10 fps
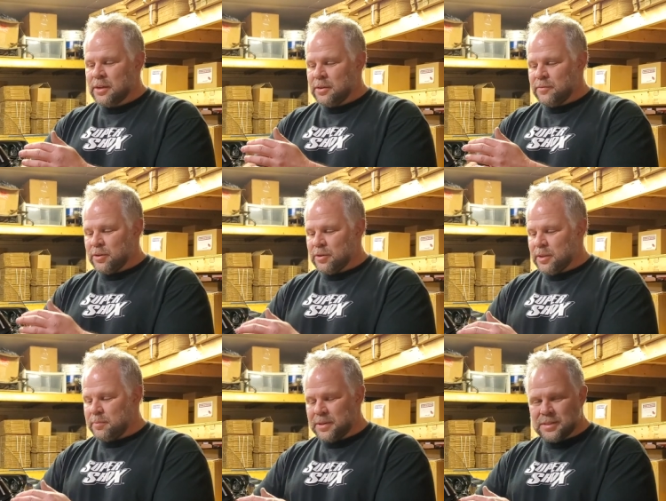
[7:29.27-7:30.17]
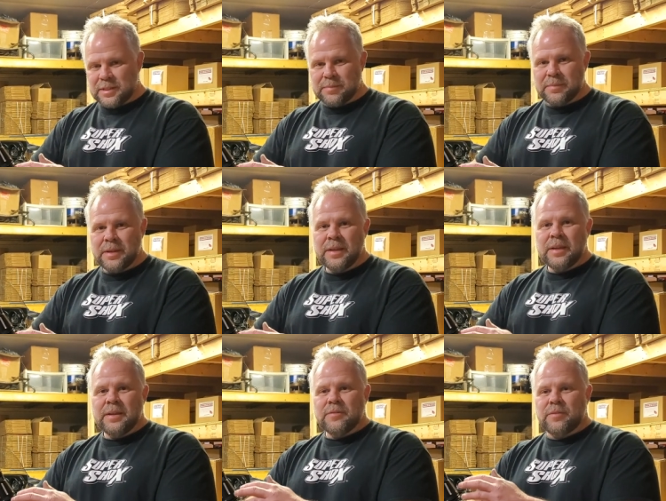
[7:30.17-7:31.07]
for the piston,
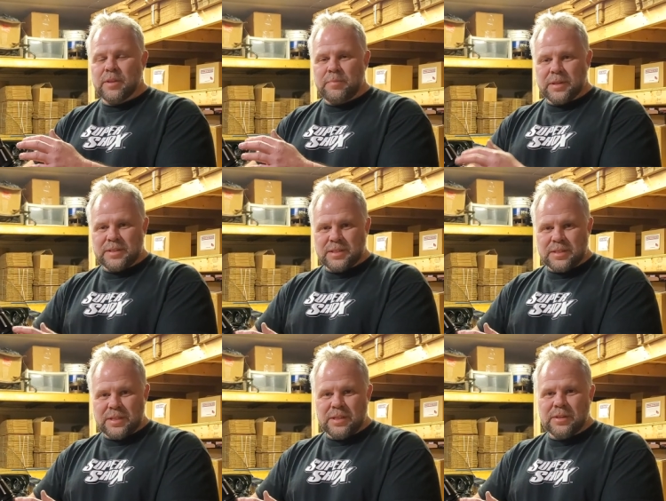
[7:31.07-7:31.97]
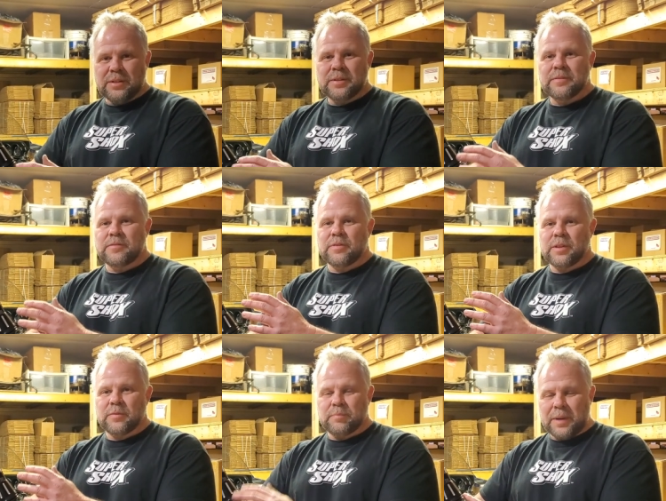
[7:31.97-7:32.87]
for the piston seal, for
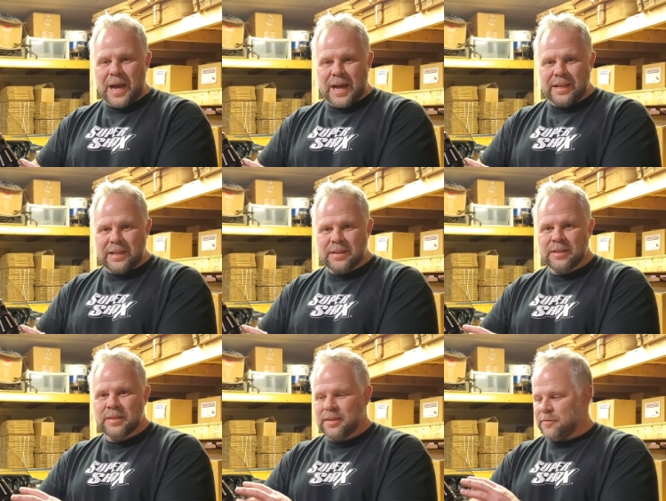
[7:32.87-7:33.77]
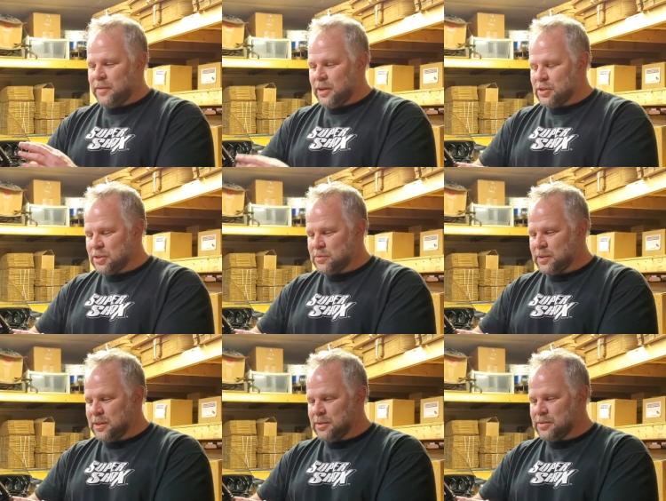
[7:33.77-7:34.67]
the body, the finishes we
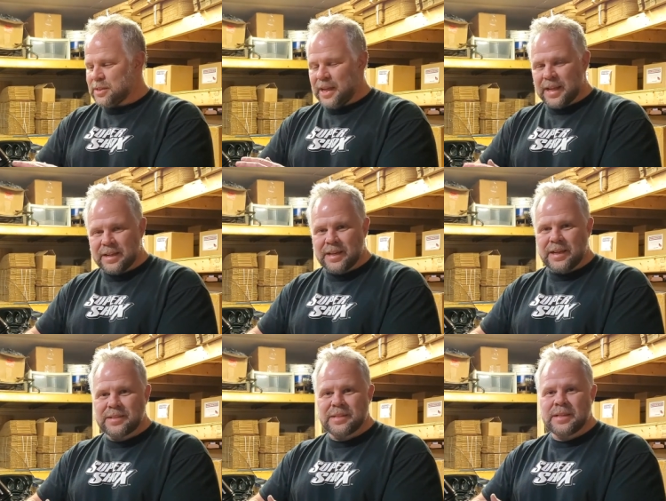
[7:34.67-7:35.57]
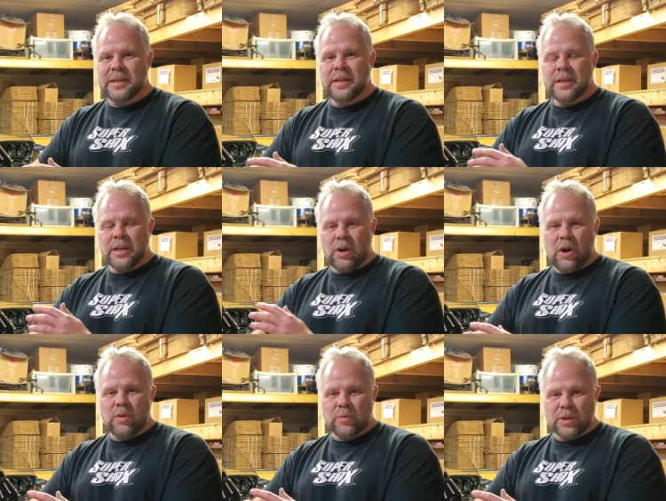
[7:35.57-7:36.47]
use, the anodizing. It
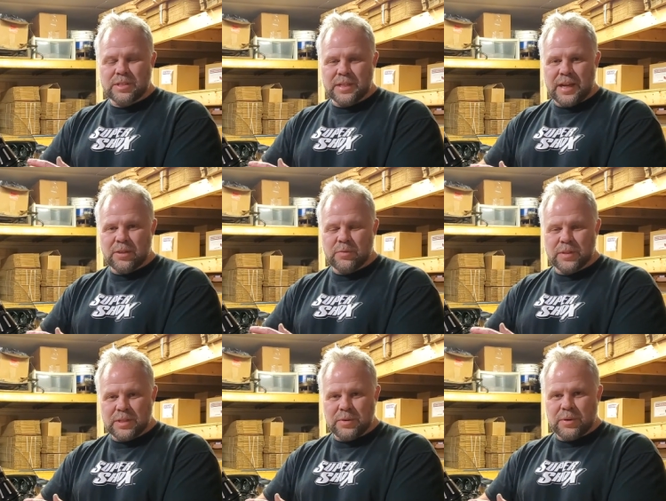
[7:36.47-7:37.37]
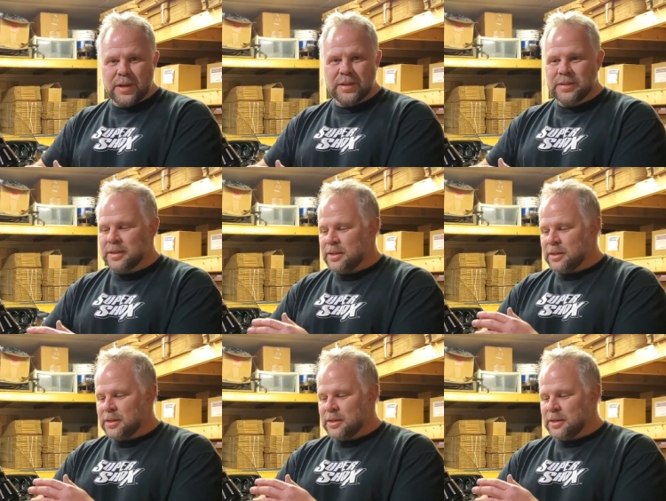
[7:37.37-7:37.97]
all works together with the oil